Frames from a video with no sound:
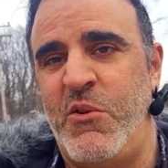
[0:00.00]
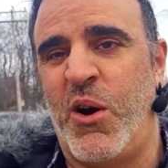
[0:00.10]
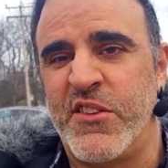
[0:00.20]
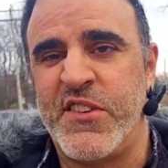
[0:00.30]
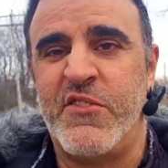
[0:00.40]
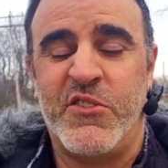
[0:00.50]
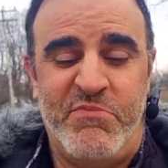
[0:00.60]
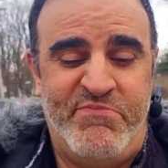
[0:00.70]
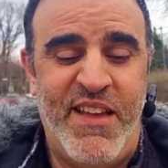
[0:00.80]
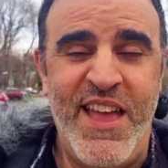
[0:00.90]
you aren't civil,
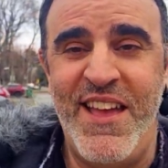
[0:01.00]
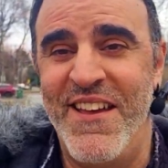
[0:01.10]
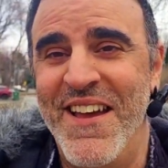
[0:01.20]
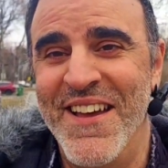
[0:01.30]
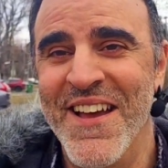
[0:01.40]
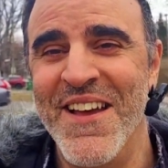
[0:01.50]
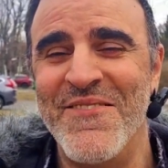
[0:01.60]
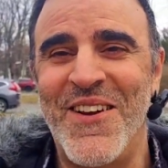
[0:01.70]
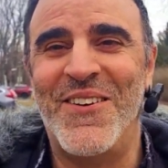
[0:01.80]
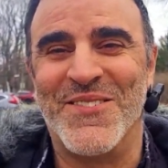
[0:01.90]

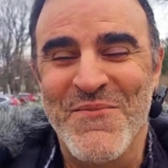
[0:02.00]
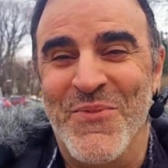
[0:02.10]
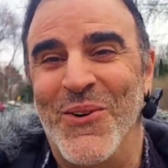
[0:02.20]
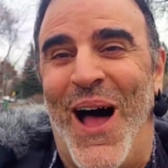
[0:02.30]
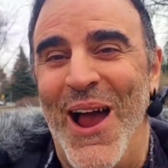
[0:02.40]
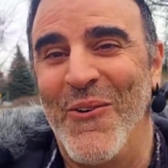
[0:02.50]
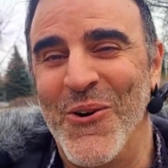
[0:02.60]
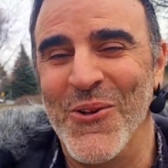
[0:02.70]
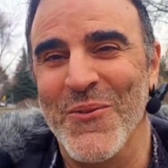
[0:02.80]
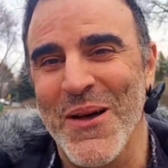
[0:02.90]
very simple, I
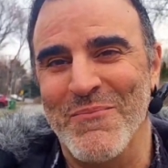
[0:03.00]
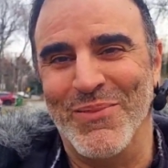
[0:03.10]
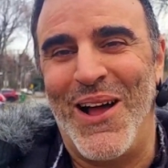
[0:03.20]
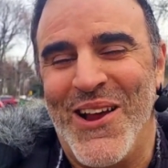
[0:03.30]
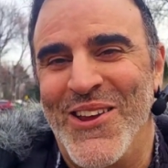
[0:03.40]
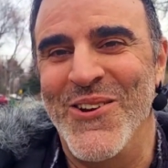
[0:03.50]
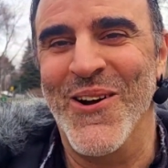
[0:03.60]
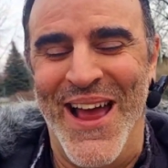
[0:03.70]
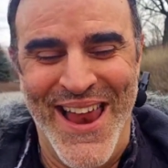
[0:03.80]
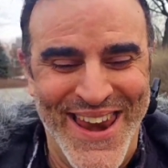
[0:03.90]
will block
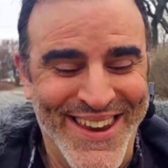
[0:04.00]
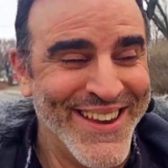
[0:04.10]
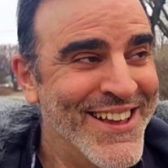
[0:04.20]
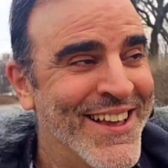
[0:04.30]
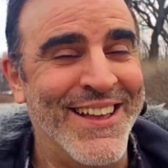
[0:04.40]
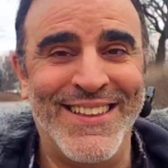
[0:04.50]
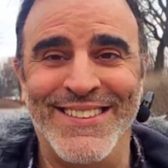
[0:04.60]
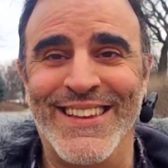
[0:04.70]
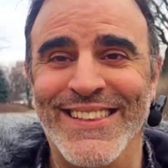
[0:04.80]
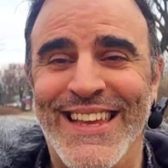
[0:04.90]
you and
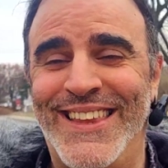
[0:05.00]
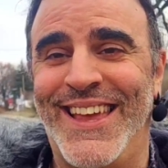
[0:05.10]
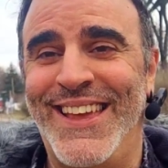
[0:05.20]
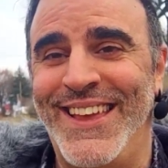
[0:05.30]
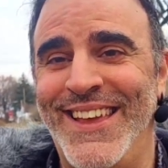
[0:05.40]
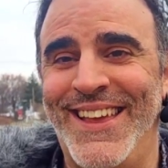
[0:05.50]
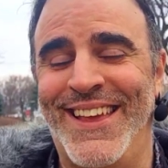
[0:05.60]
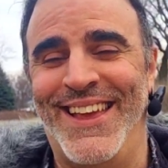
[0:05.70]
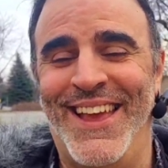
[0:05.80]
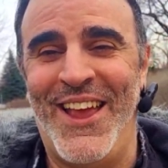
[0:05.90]
delete
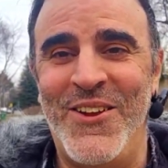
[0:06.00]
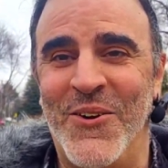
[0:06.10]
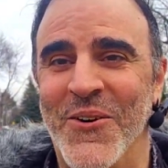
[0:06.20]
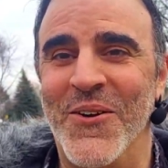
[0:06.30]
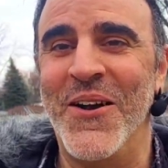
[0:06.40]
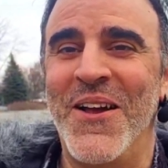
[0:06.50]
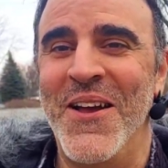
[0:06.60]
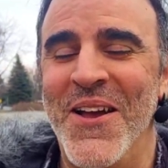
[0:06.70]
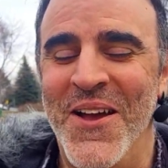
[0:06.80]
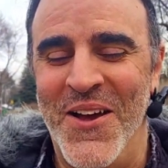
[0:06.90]
your
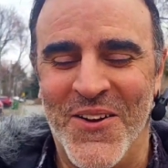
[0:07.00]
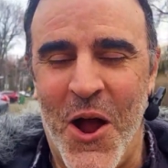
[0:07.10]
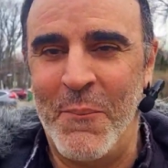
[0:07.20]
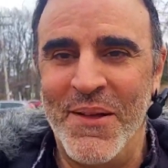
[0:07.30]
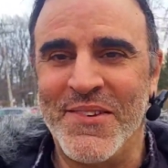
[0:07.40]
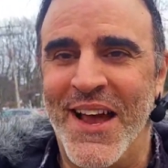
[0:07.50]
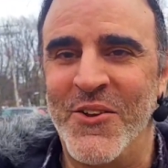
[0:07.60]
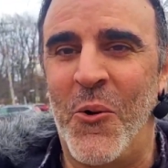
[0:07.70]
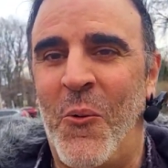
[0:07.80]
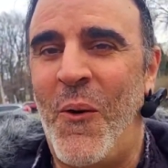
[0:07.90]
comments. I
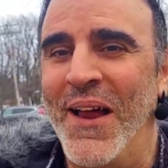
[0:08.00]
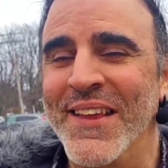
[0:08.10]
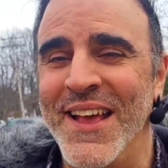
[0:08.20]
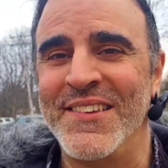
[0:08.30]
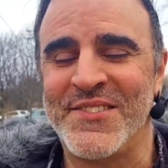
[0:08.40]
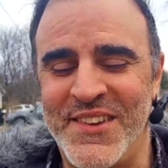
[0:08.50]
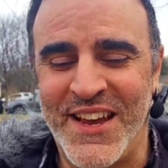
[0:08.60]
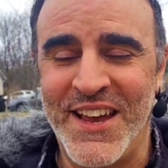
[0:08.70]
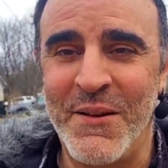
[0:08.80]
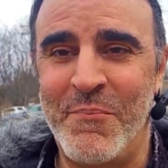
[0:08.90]
don't want sick
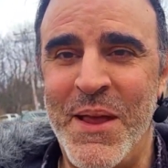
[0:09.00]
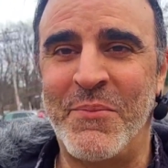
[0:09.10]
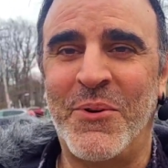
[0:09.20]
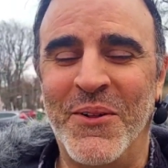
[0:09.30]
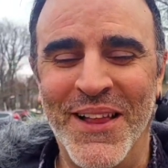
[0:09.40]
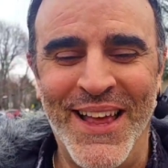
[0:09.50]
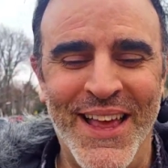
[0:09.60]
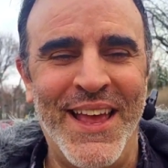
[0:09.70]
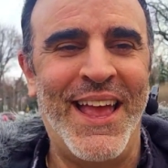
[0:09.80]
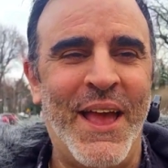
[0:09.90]
people
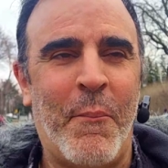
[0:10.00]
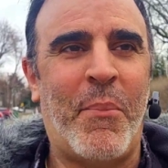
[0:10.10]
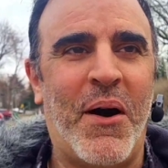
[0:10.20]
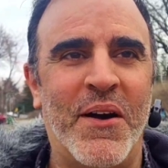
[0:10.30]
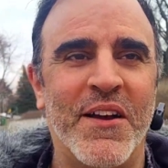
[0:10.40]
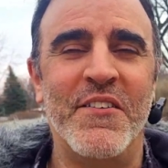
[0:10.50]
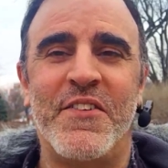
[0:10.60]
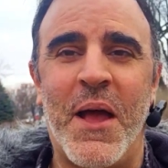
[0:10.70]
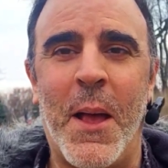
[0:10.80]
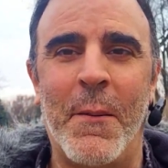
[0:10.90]
part of
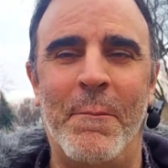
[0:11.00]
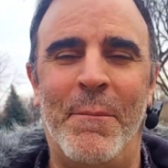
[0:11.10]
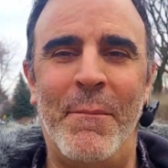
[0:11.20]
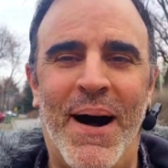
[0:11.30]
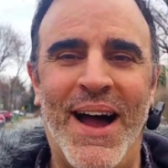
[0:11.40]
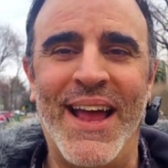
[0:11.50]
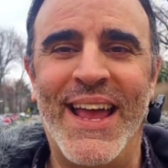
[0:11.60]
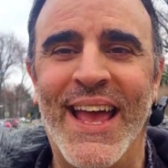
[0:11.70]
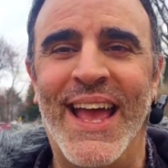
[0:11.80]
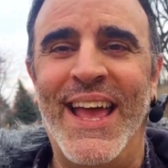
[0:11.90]
my
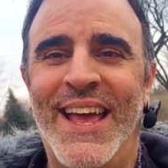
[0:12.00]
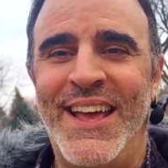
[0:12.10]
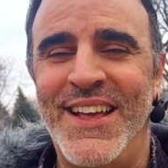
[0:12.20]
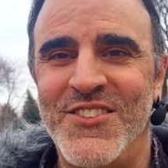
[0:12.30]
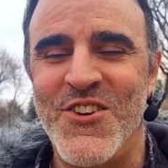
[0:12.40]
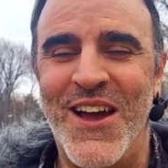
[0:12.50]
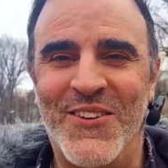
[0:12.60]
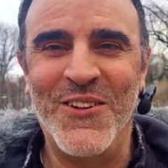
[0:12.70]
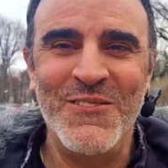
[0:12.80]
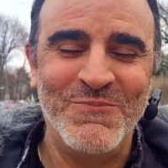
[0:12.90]

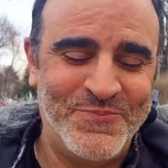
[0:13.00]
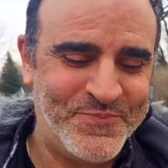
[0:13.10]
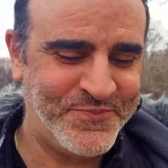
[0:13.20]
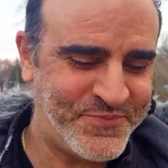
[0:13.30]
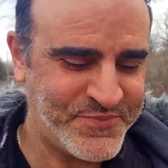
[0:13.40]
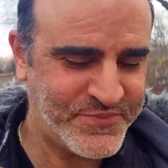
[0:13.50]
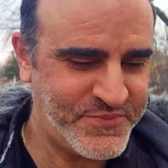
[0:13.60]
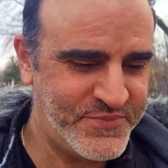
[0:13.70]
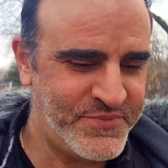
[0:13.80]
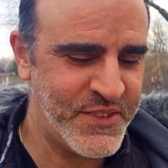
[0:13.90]
channel.
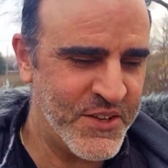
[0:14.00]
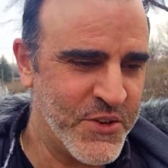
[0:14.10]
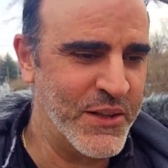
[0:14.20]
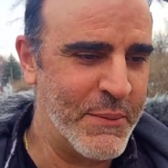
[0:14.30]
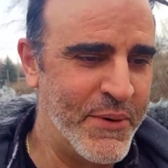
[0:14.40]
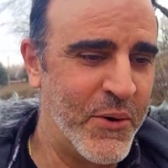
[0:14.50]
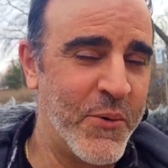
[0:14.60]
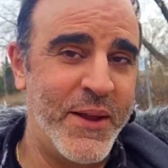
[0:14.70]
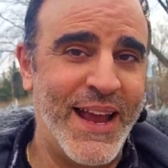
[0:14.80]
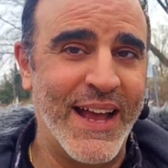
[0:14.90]
So let me know
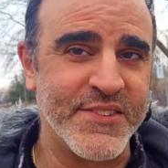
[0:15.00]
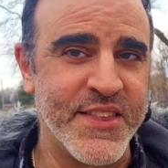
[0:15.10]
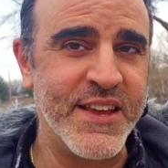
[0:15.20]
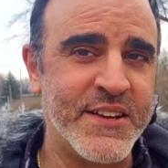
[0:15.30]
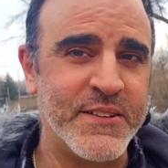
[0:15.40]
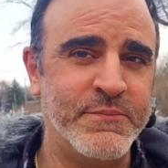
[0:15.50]
what you guys think.